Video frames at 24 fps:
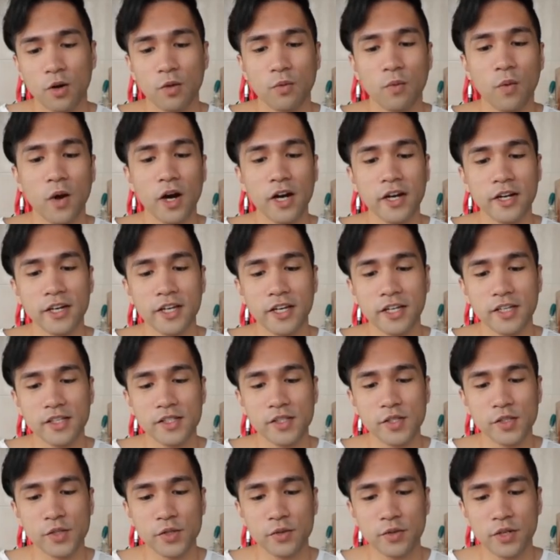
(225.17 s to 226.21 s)

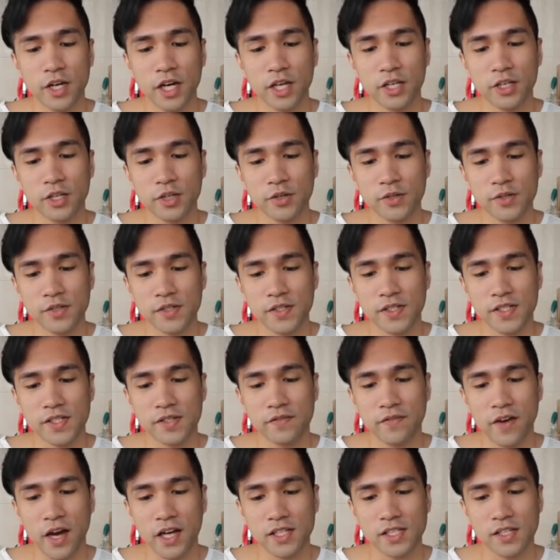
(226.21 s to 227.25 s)
Warnings: do not use this
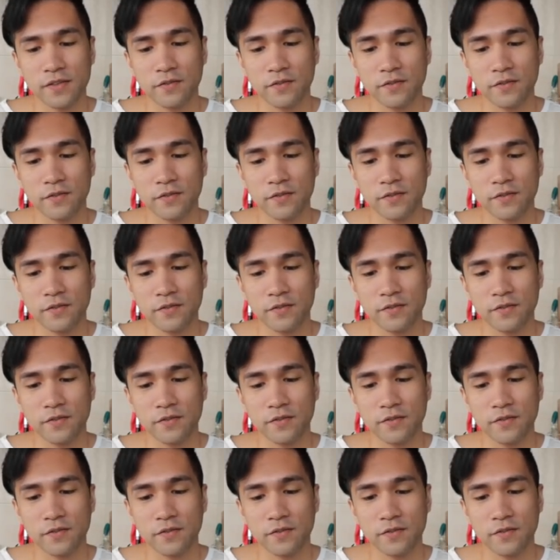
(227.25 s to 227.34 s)
device